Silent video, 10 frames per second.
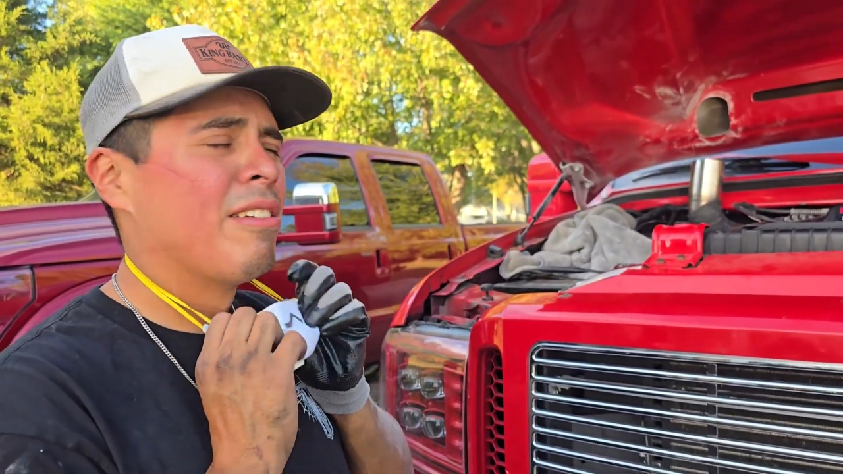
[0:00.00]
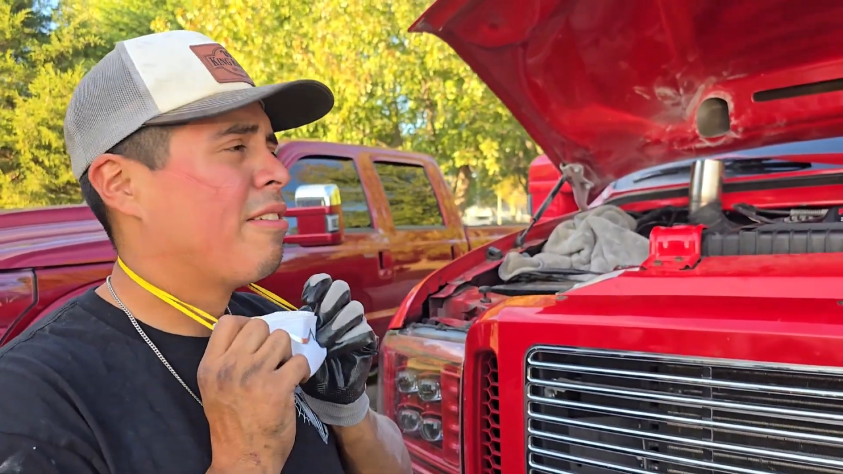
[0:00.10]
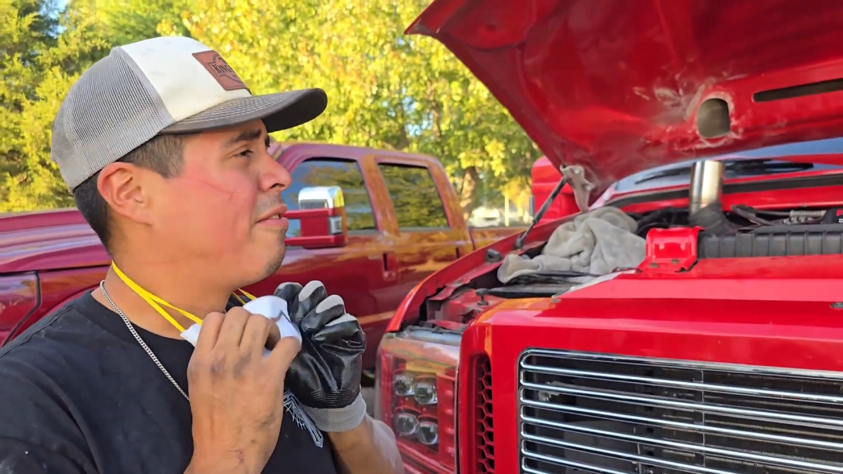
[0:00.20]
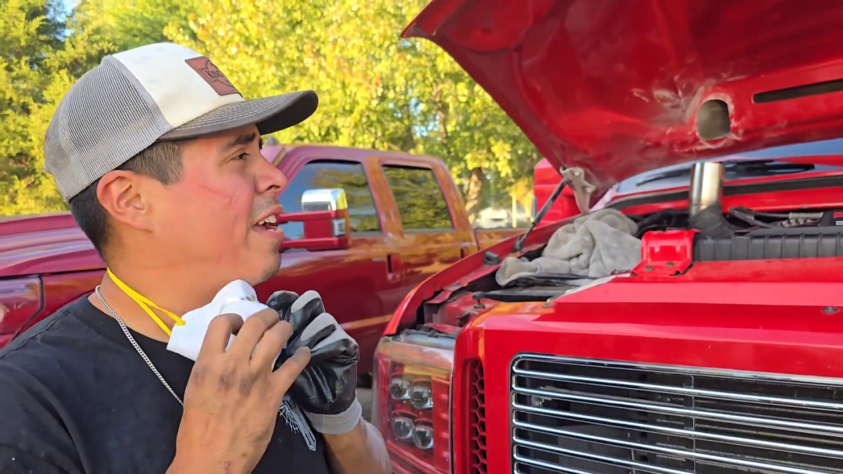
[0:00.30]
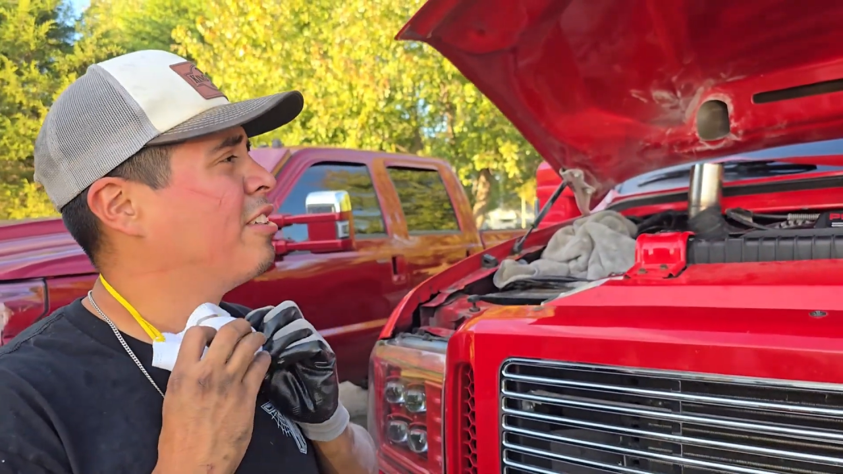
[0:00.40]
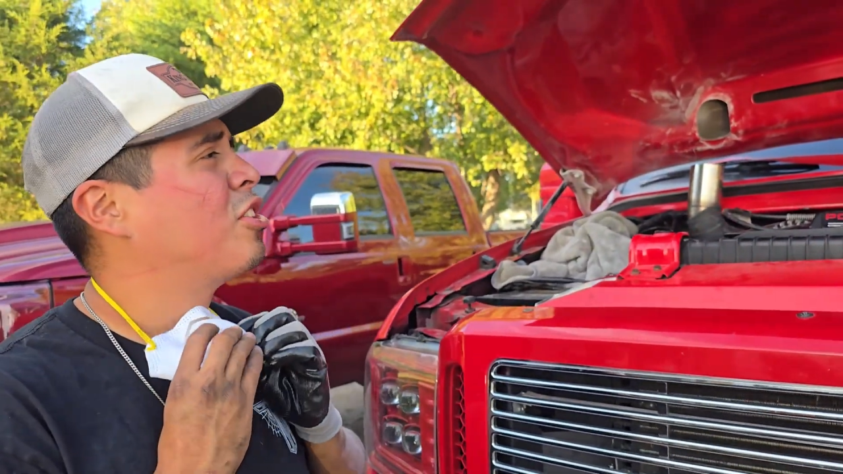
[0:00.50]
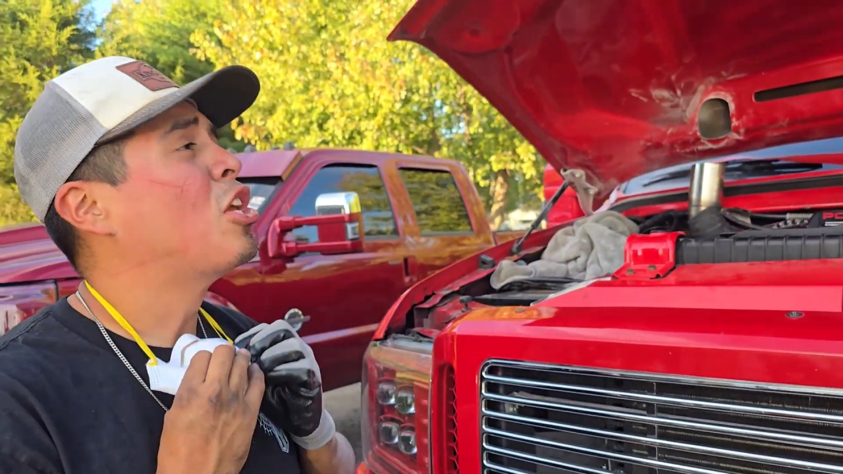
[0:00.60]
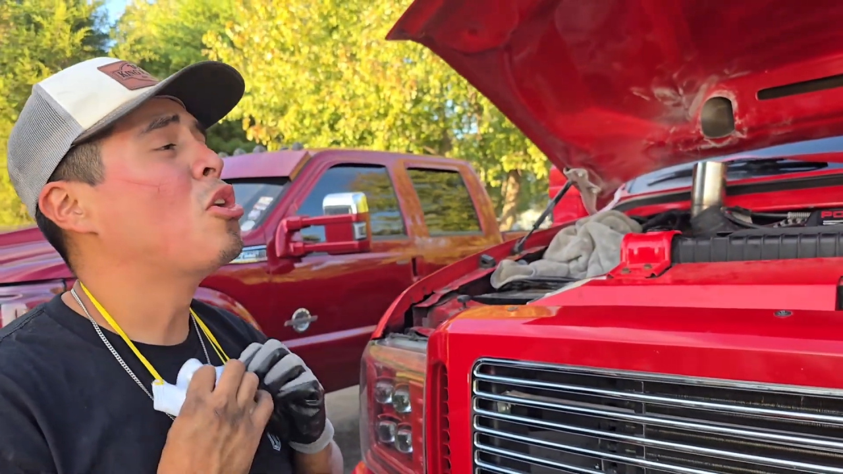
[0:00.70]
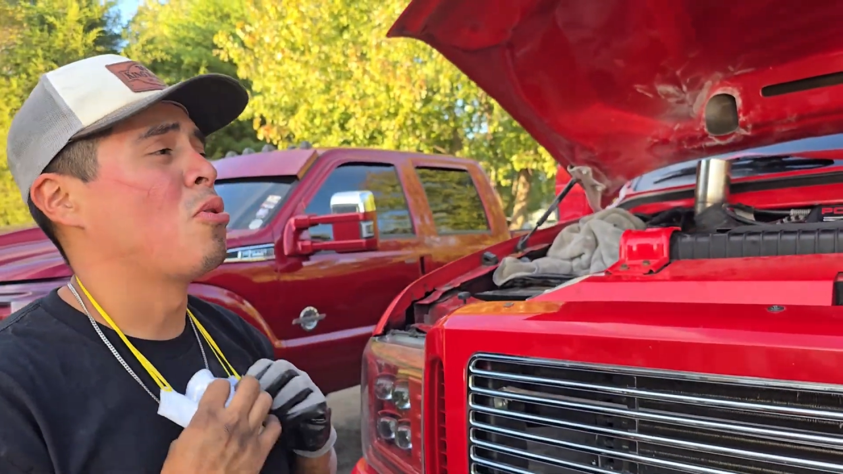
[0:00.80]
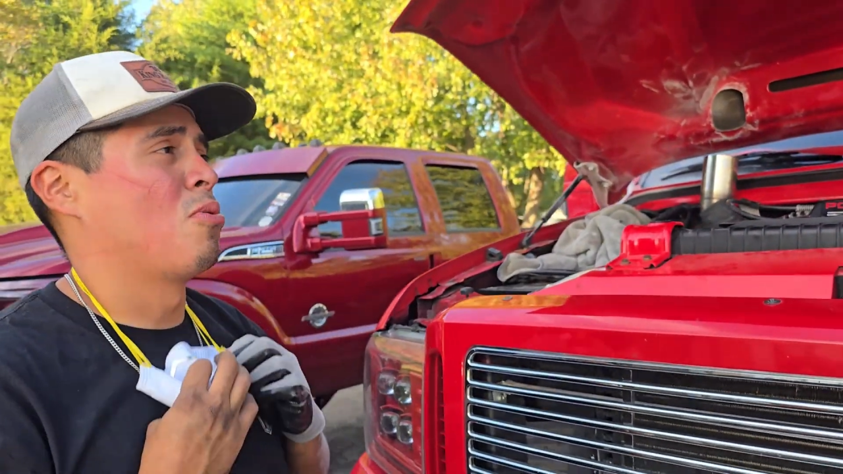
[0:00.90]
Phase
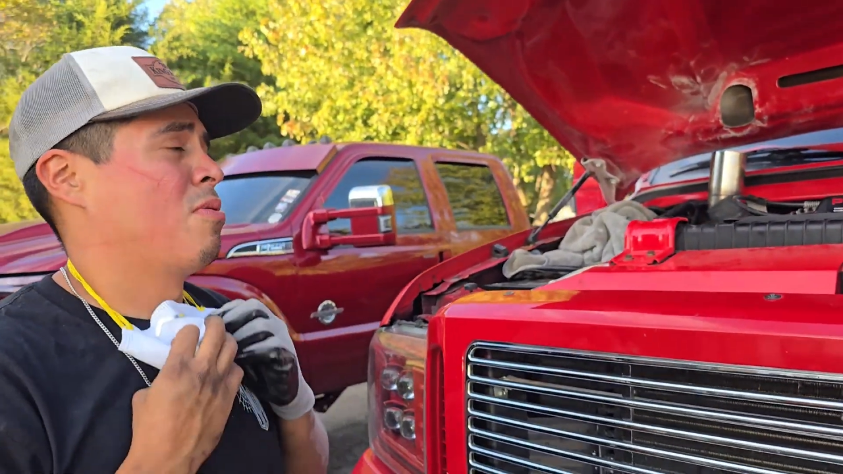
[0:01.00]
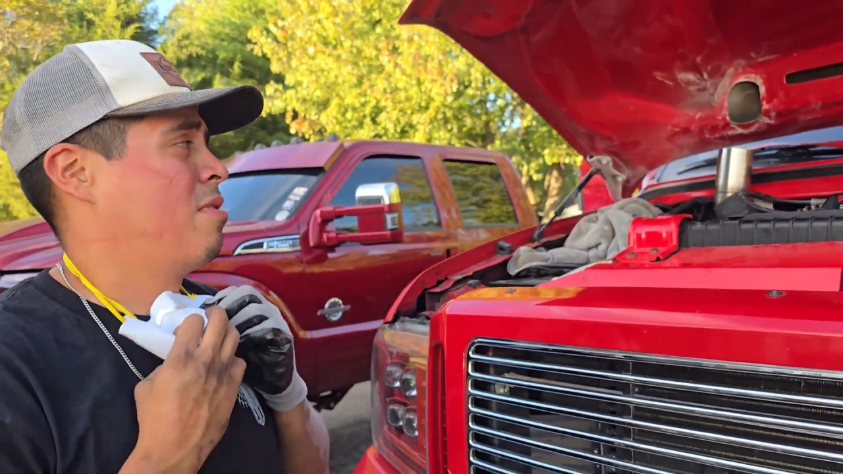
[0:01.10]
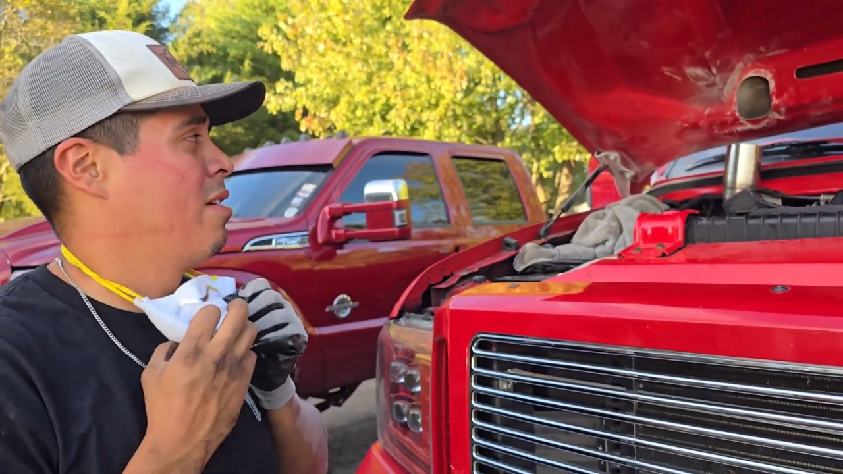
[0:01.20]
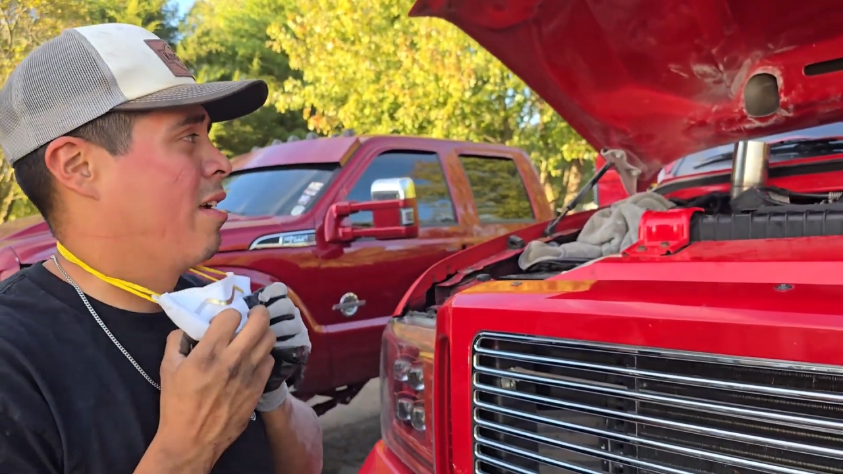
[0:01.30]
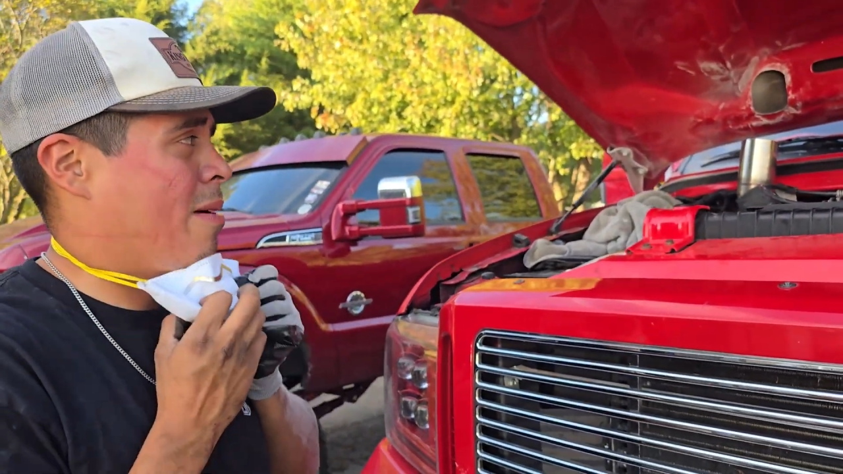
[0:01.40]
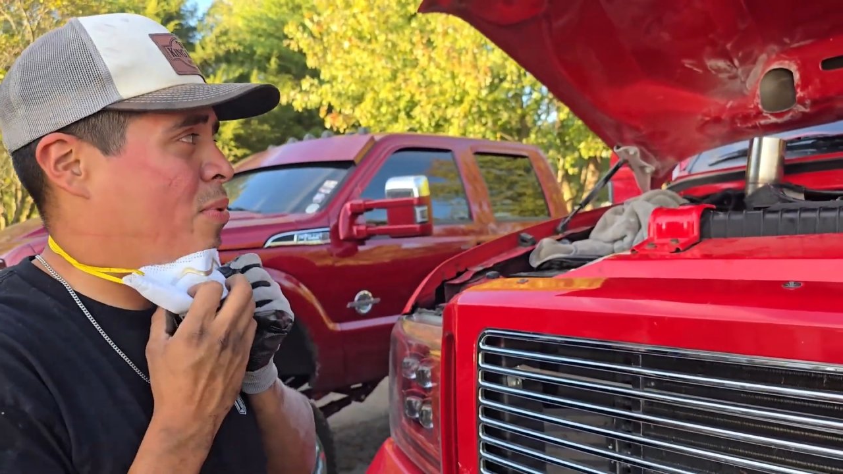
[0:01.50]
2. I'm